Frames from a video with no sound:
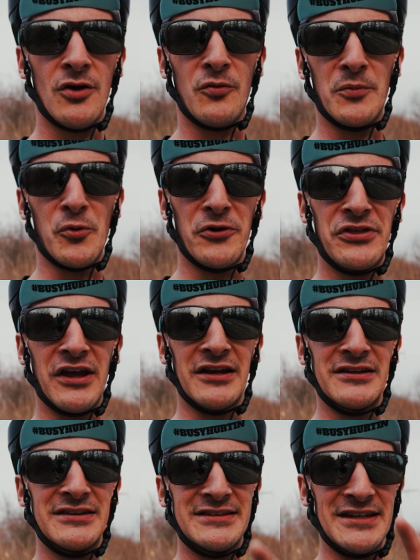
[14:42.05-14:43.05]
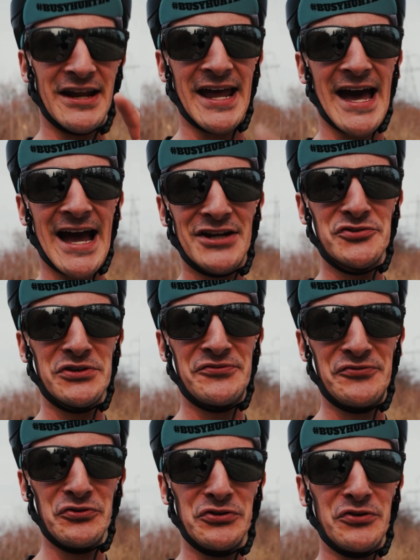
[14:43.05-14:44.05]
One more thing, did I actually
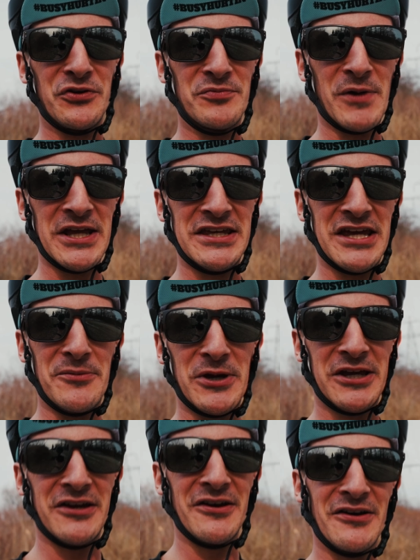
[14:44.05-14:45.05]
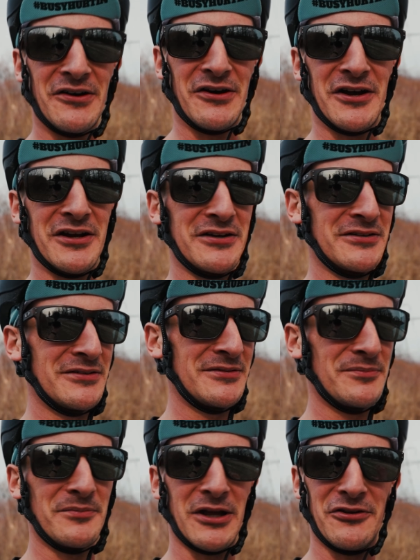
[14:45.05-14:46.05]
fool you with my gimmick on
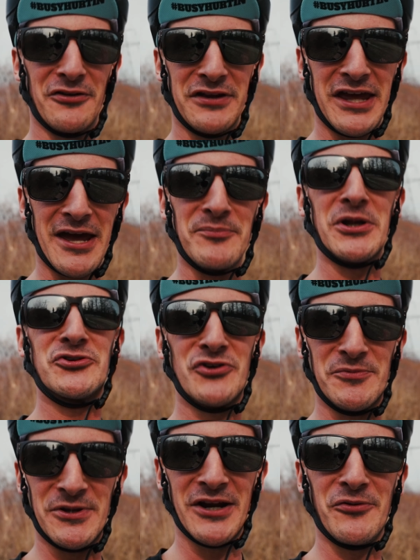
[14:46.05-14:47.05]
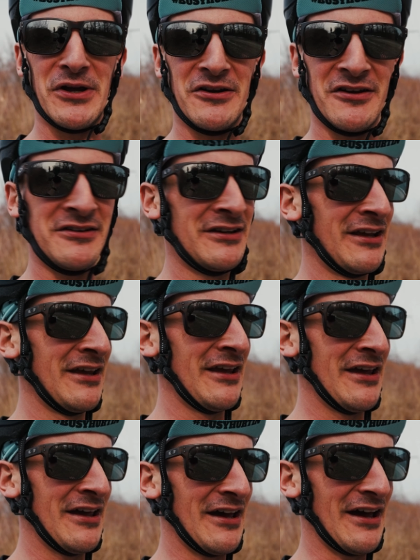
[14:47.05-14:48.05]
my little camping trip that I went on?
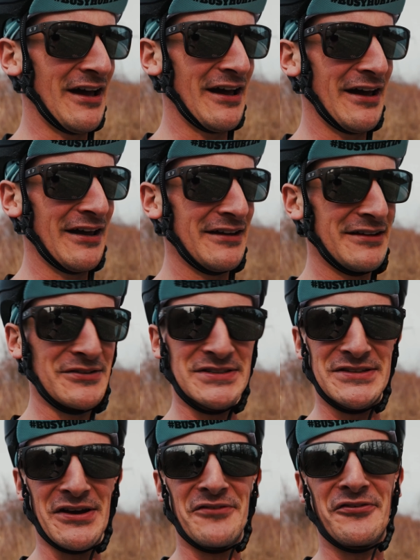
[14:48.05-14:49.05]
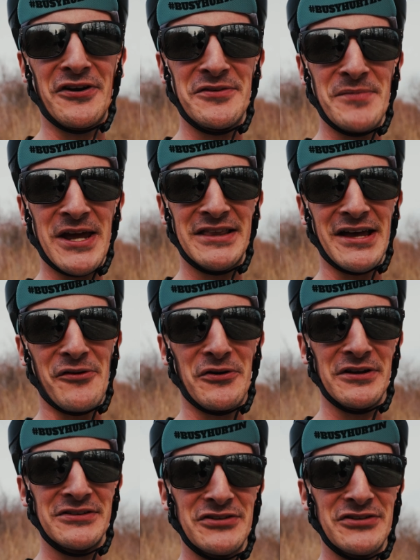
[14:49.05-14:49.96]
It was a ton of fun to make that one.